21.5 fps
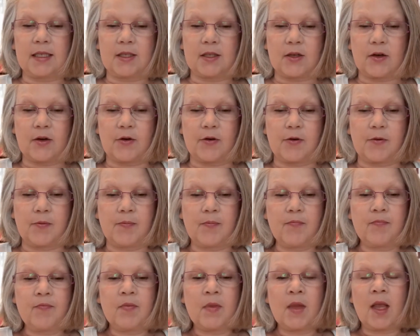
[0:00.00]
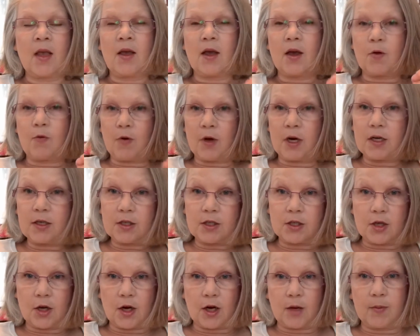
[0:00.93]
So I wanted to
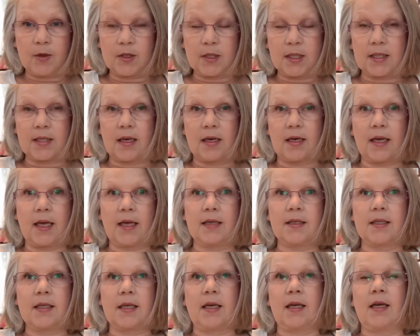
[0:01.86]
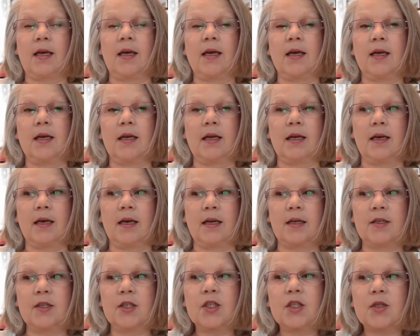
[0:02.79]
talk about sun gazing. And
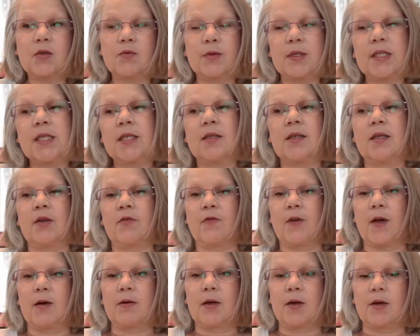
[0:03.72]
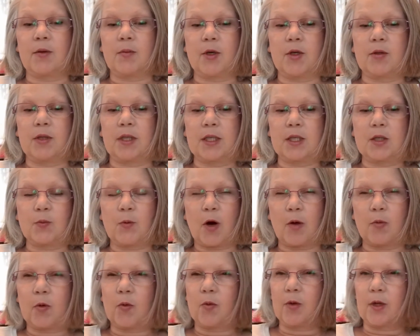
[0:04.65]
I just recently found out about this
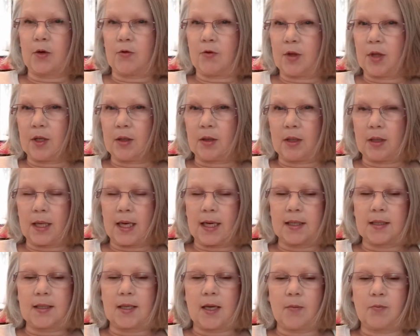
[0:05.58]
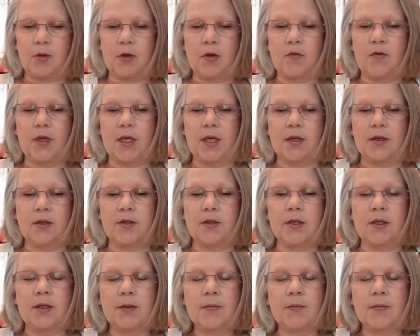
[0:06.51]
probably within the last couple of years.